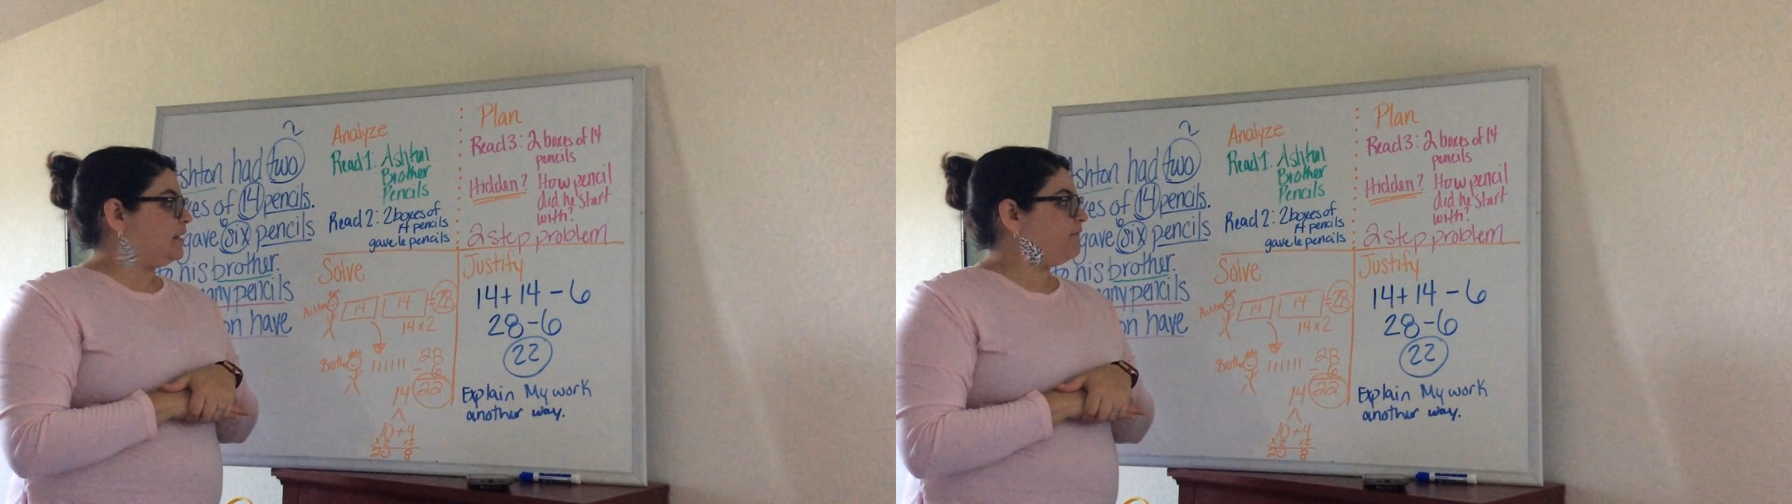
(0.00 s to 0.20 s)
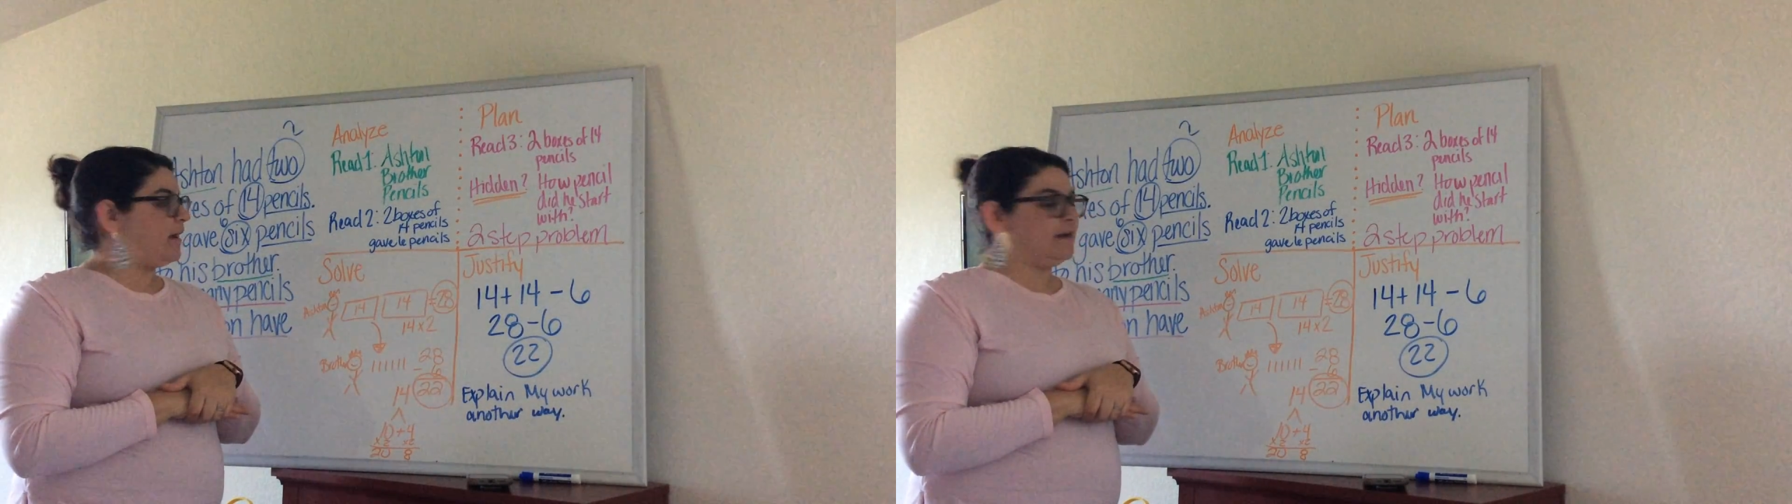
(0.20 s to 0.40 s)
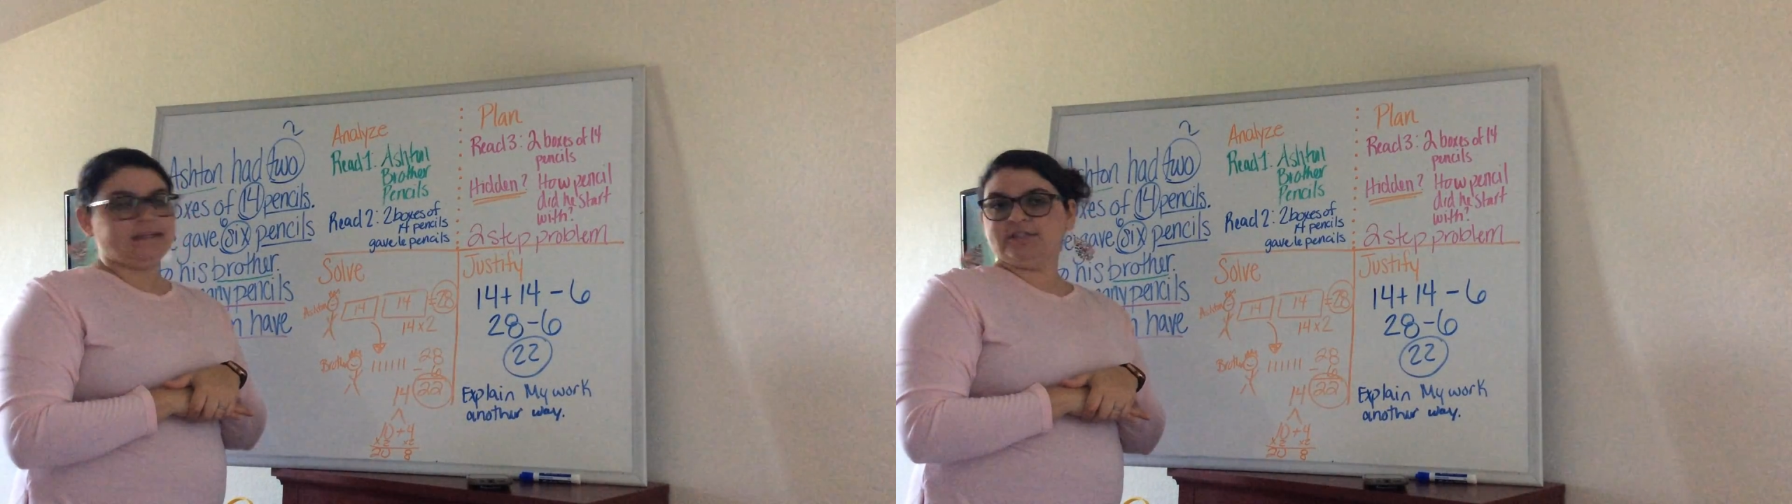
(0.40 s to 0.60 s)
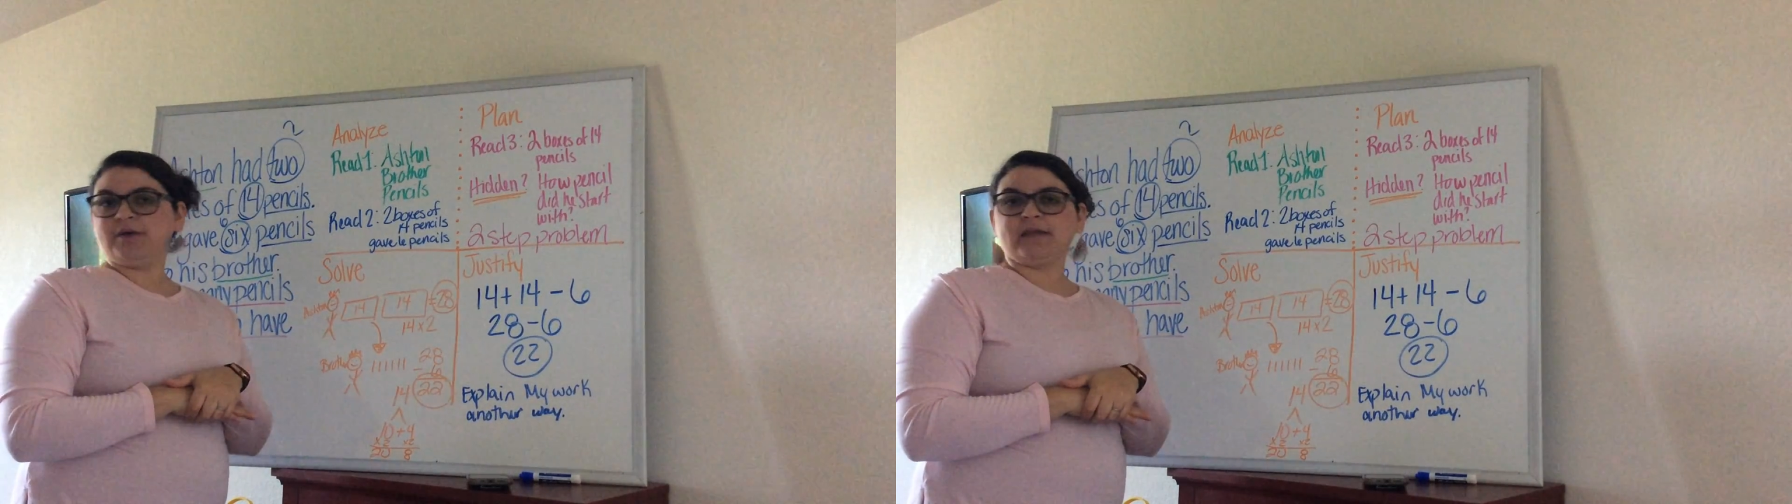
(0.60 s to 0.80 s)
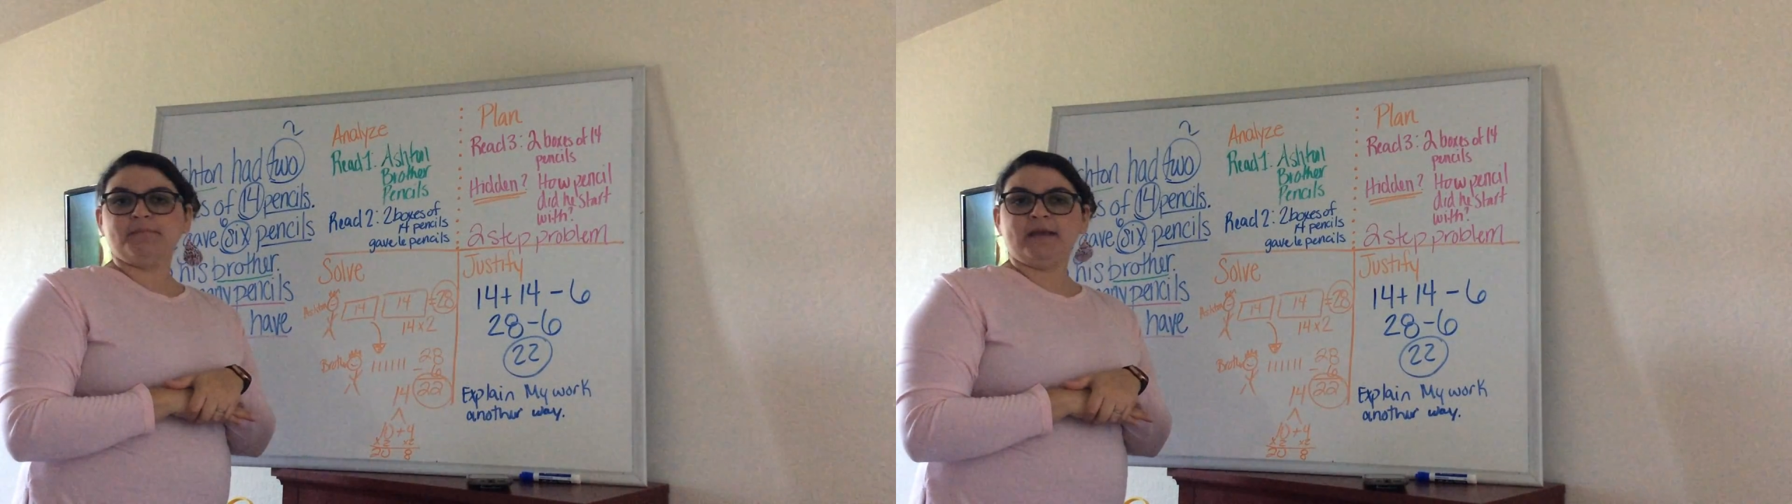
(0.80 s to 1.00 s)
and if I need to,
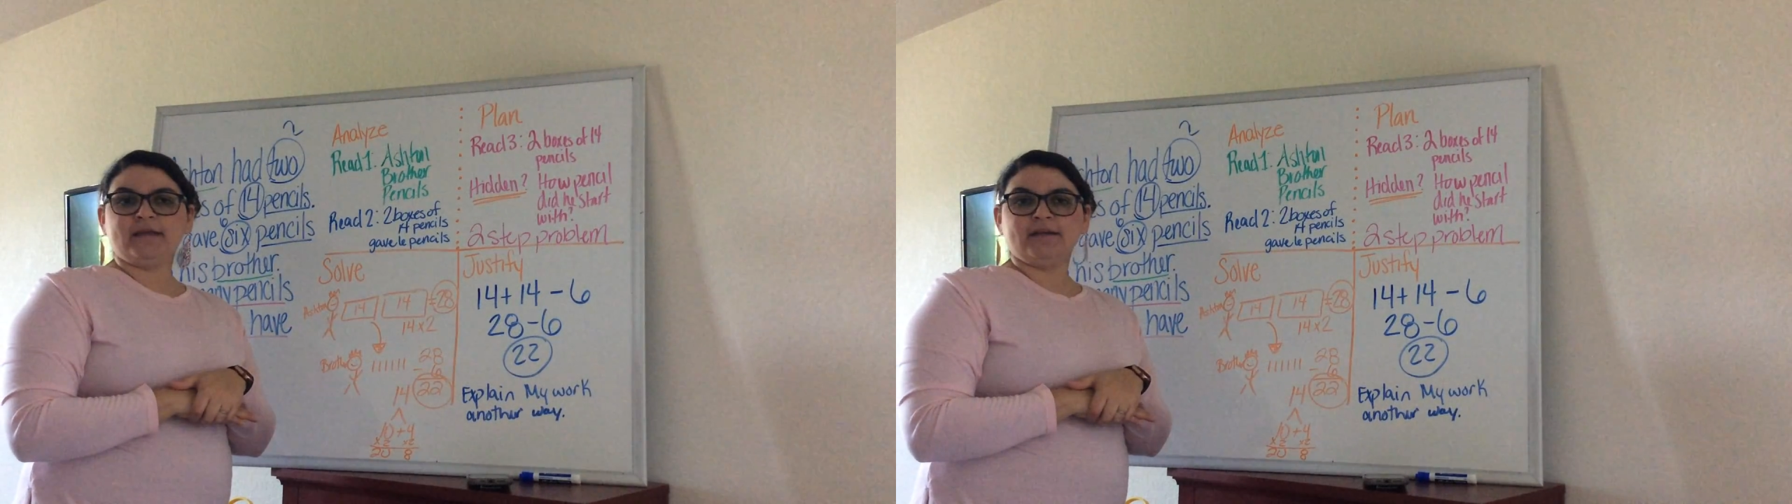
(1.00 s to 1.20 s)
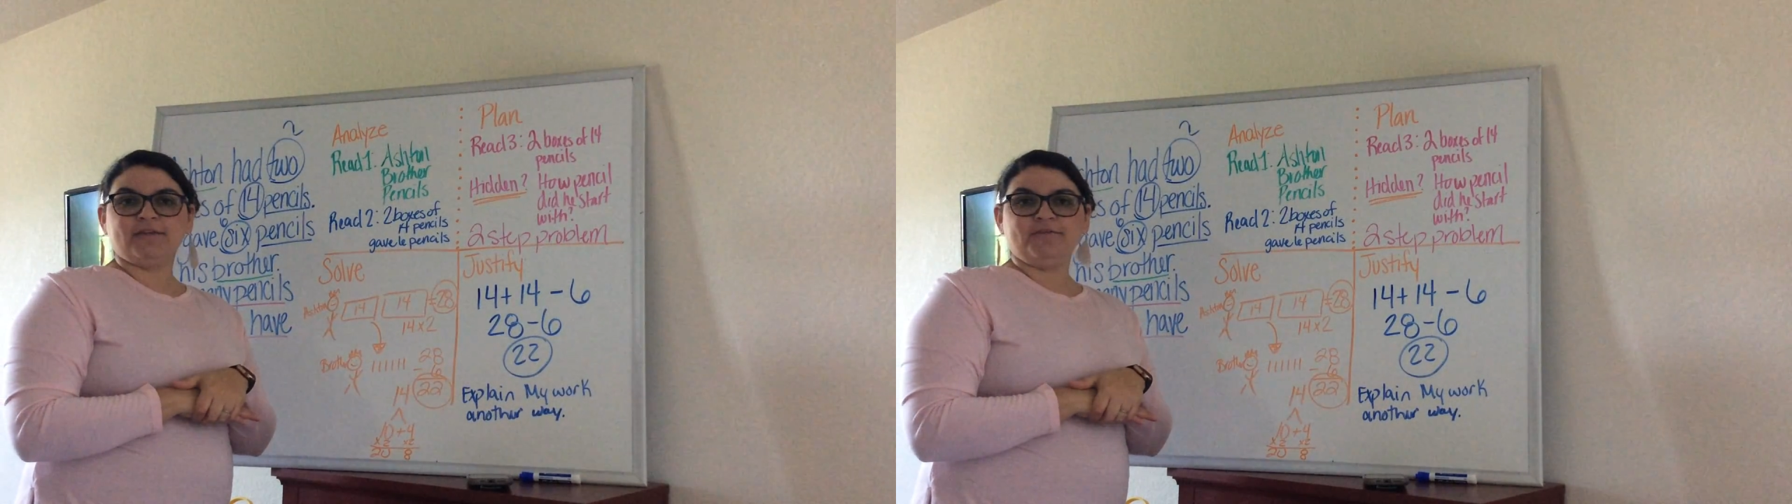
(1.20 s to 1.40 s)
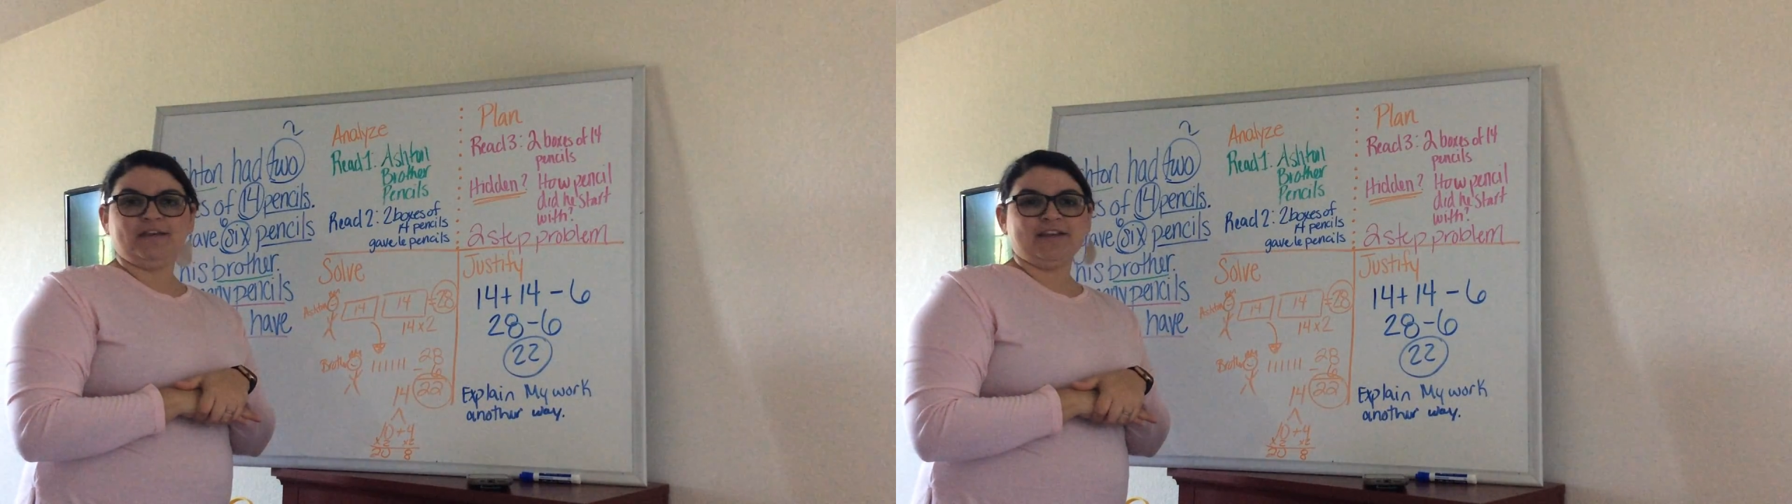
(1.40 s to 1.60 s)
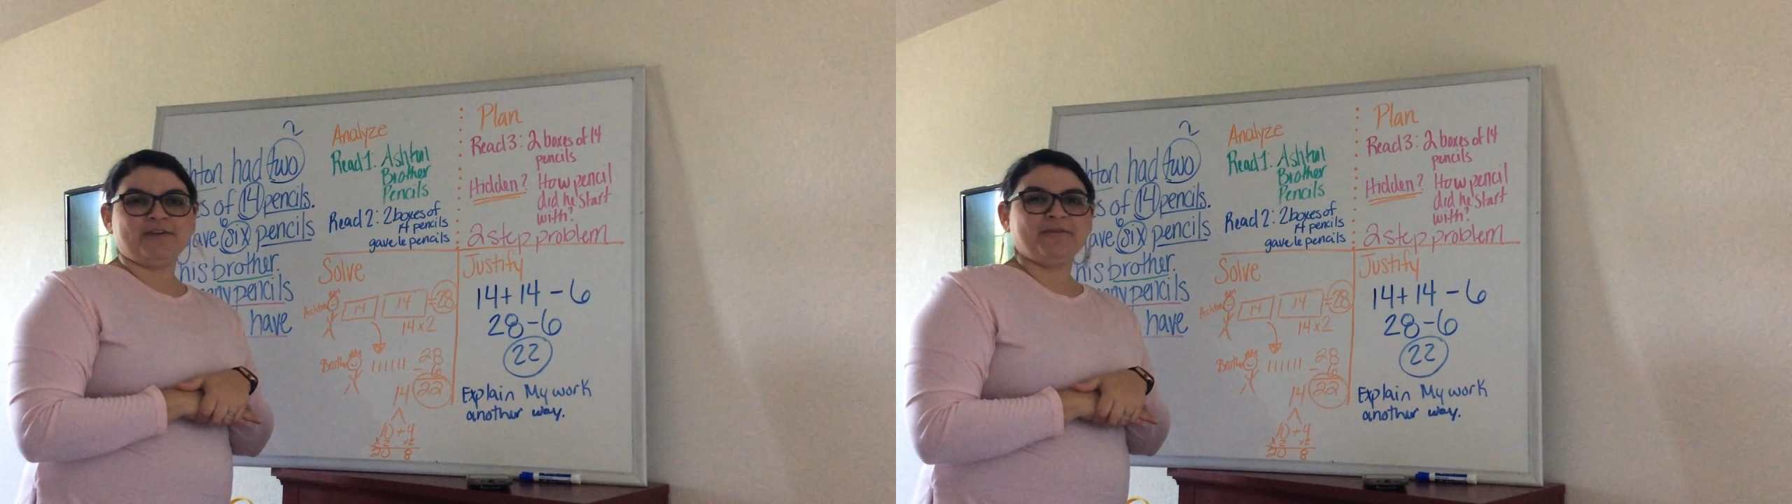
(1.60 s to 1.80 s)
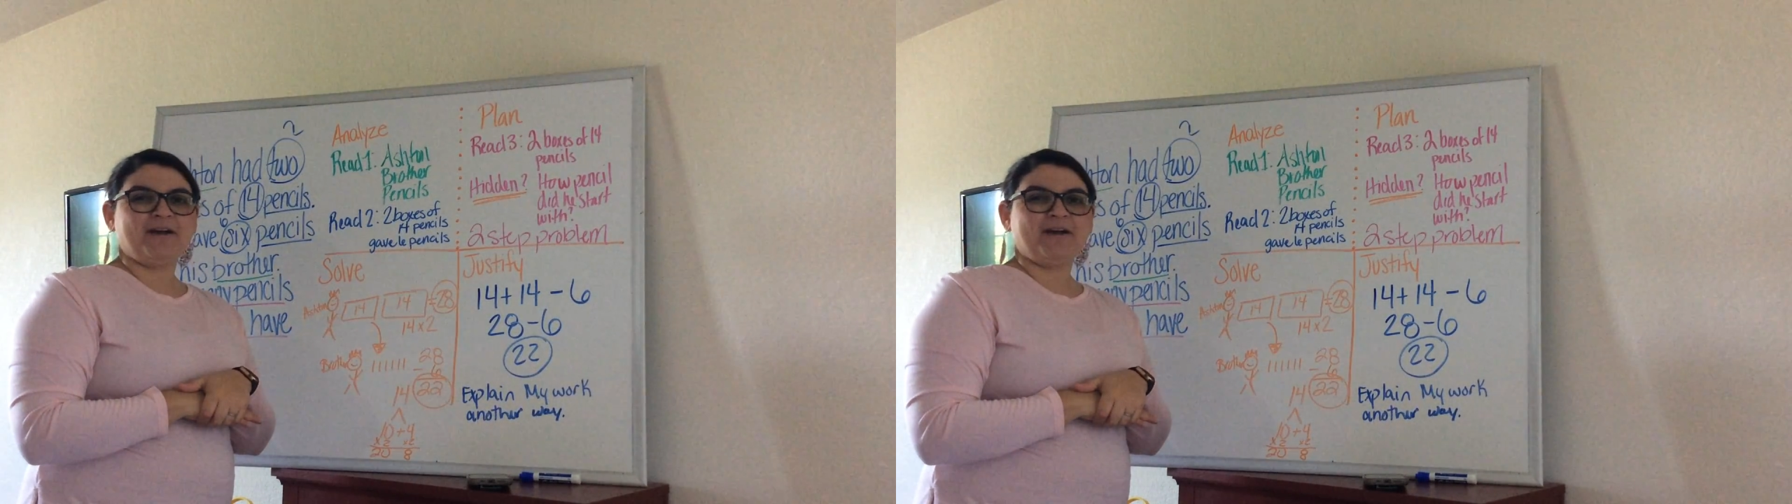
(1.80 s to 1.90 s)
I can make another video.